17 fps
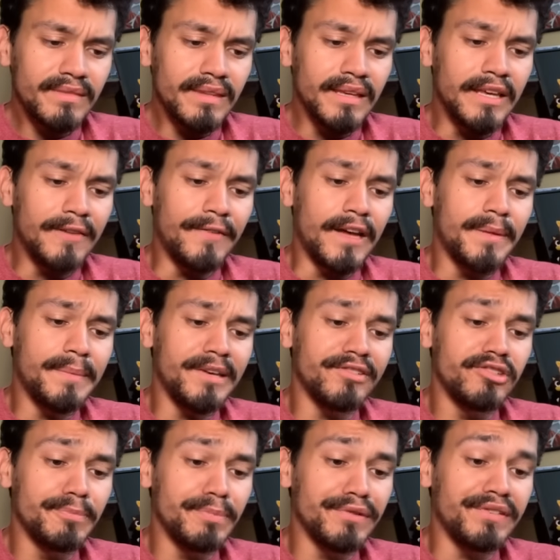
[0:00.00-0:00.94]
If enemy
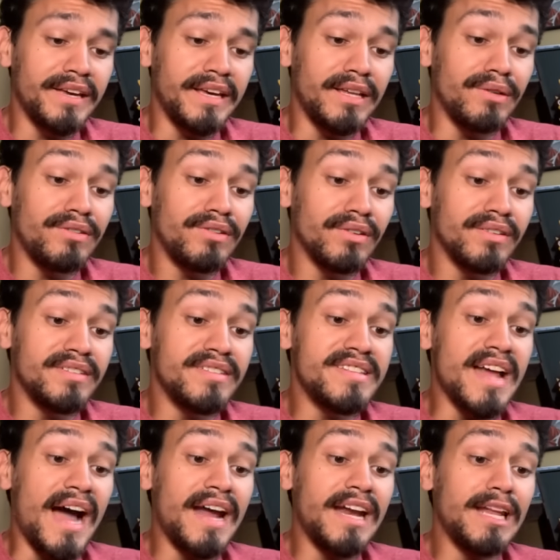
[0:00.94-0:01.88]
is Super Saiyan, you deal
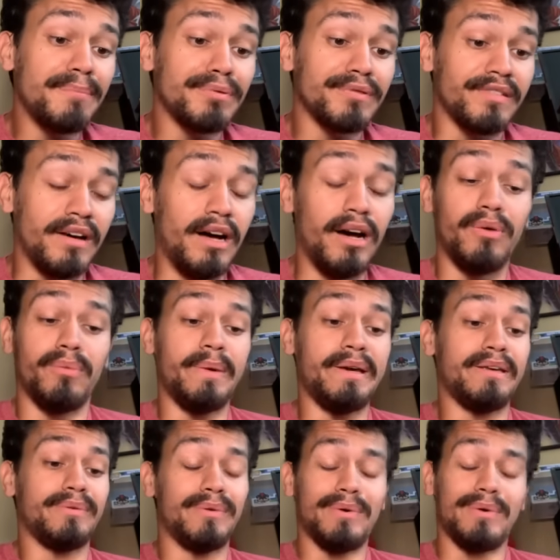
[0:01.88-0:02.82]
90%. Oh,
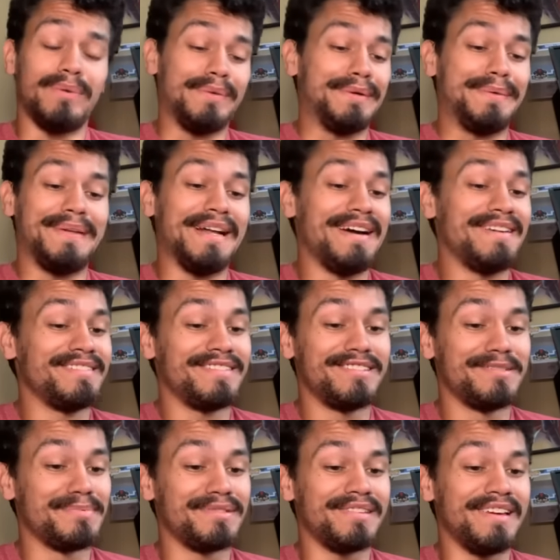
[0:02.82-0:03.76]
wait, not
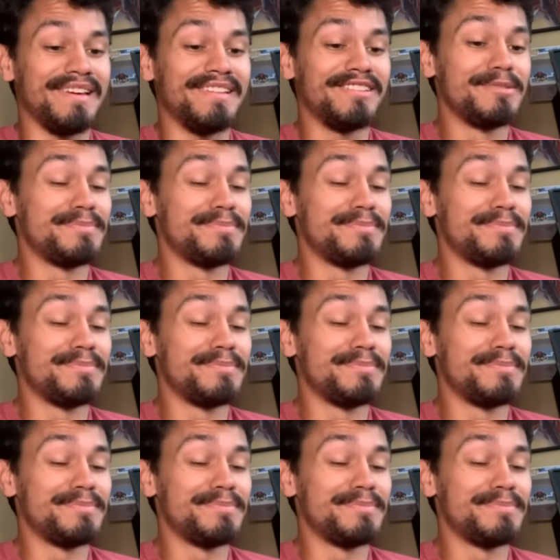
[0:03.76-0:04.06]
just Super Saiyan.